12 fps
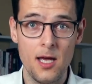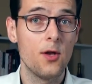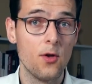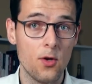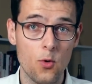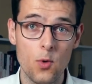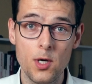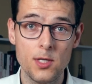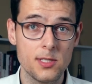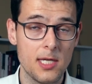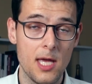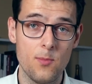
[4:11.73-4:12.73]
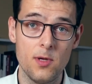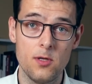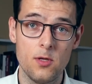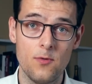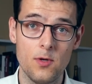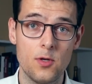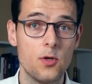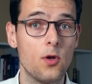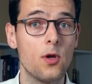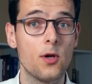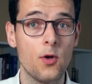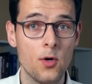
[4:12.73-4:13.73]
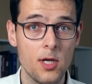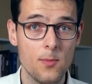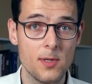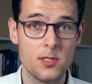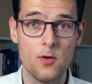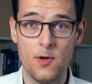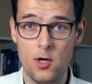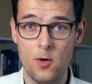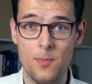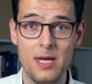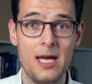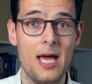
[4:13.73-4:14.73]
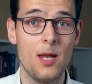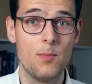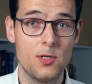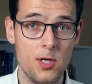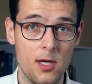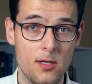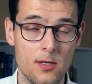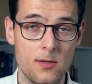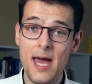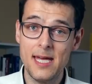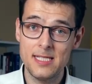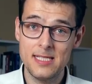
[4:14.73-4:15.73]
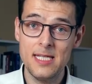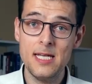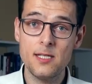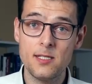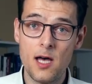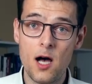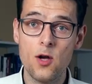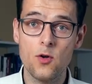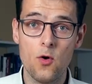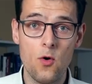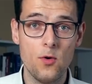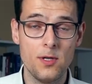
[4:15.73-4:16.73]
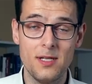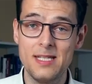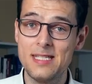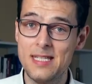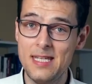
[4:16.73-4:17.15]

Not all workers can be interviewed, not all documents of a company can be checked. A CSR audit is